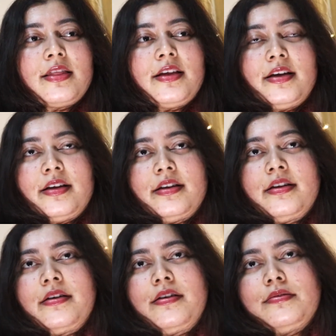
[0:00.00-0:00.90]
Then
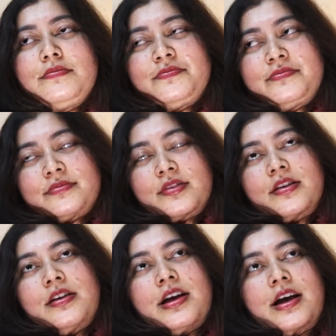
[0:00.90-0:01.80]

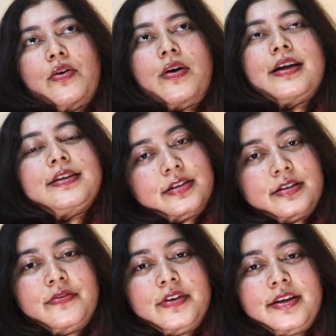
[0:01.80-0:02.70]
I did
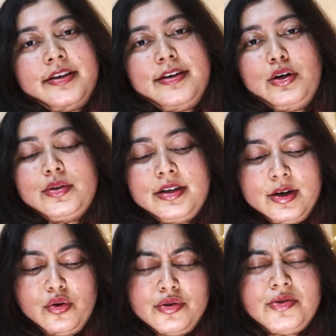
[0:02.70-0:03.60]
figure it out, and I
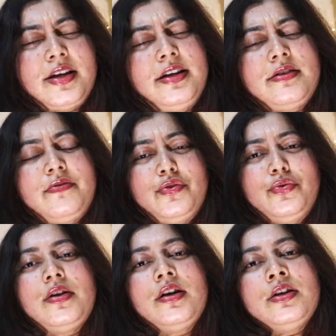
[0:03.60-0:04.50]
also sent a few
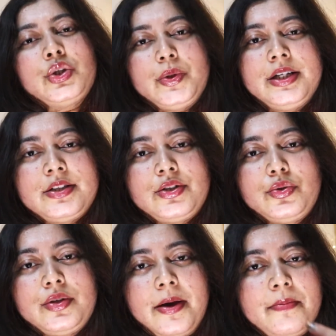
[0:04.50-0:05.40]
tweets
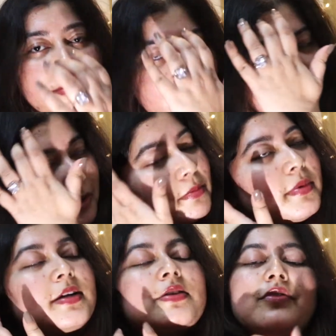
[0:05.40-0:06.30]
to them,
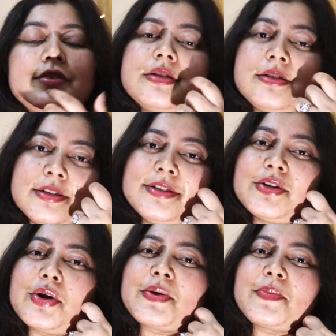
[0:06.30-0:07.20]
but obviously they did
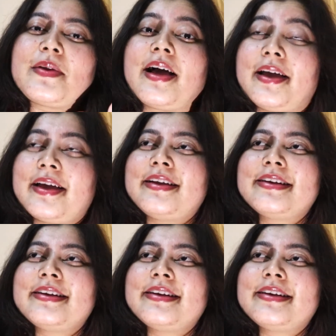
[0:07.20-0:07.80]
not reply.